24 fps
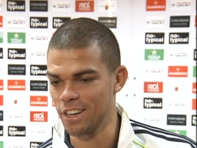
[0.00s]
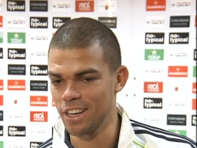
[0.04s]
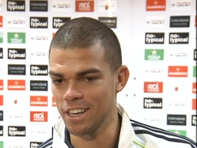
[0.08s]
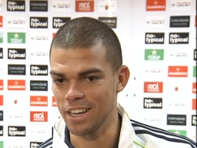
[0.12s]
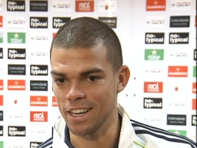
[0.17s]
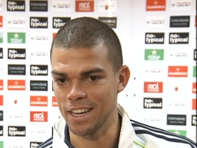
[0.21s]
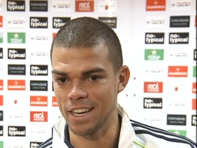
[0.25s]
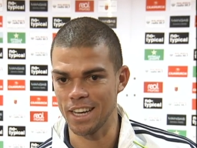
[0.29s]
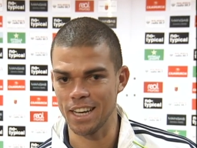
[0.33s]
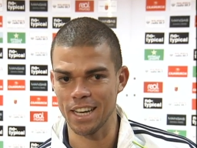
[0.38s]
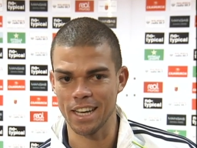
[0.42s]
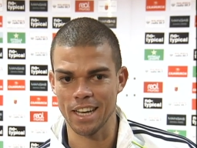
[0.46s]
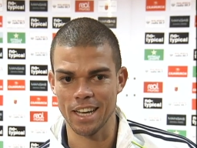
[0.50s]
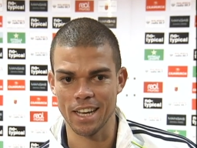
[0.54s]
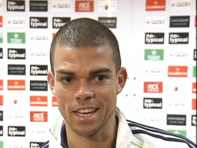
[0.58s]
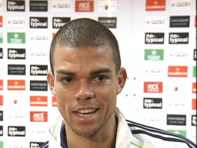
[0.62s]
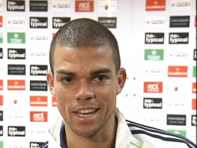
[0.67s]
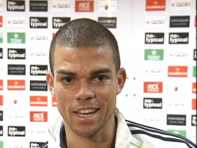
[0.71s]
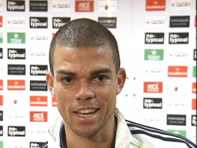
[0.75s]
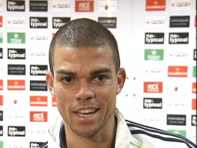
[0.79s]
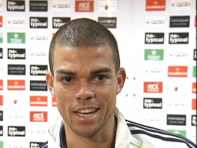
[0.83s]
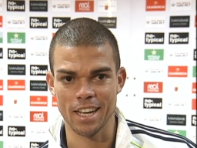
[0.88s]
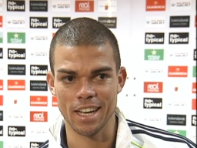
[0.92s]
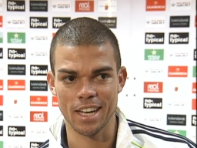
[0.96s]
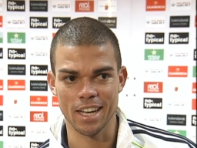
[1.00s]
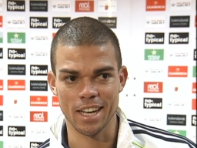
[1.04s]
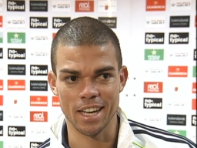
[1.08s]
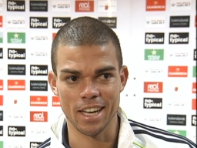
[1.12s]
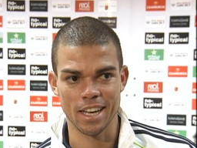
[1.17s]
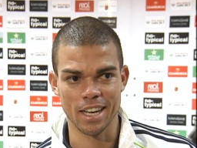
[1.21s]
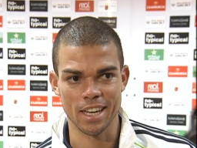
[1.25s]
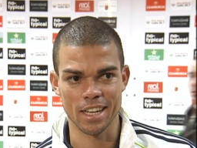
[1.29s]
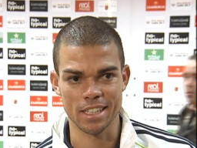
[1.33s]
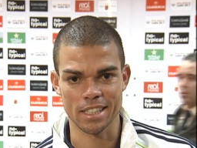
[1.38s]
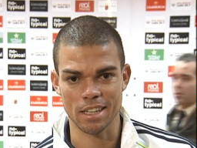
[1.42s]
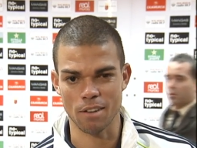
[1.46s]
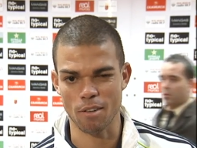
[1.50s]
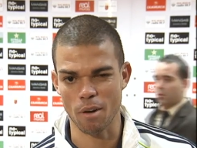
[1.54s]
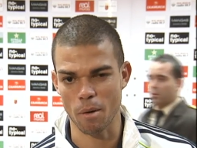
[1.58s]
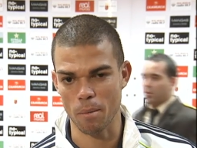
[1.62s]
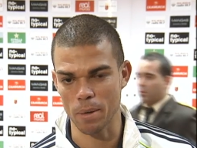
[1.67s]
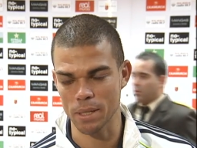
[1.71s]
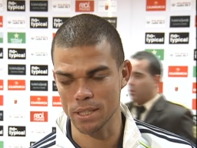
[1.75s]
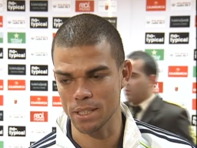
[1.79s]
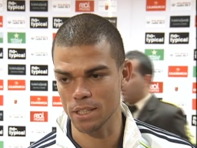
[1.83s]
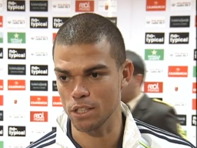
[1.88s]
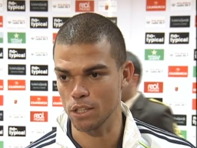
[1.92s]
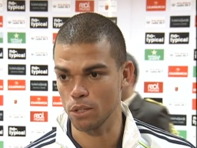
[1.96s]
Eh, the
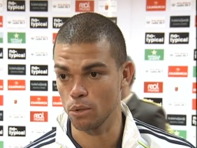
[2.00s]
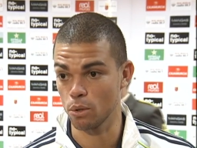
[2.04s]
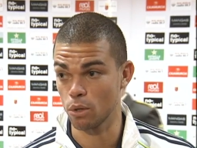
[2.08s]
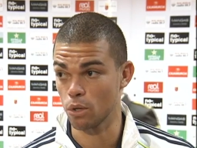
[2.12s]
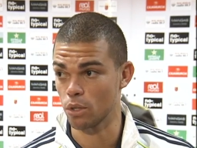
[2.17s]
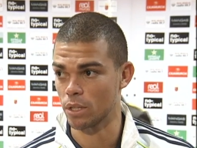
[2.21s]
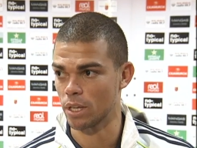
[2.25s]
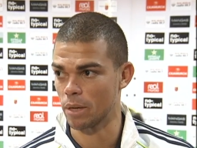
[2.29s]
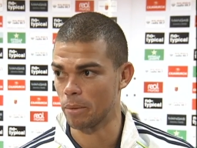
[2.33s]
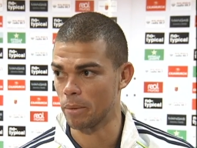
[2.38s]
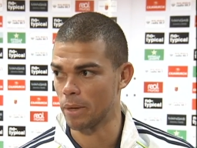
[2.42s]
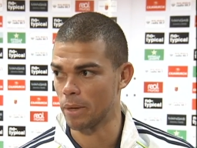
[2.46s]
playing surface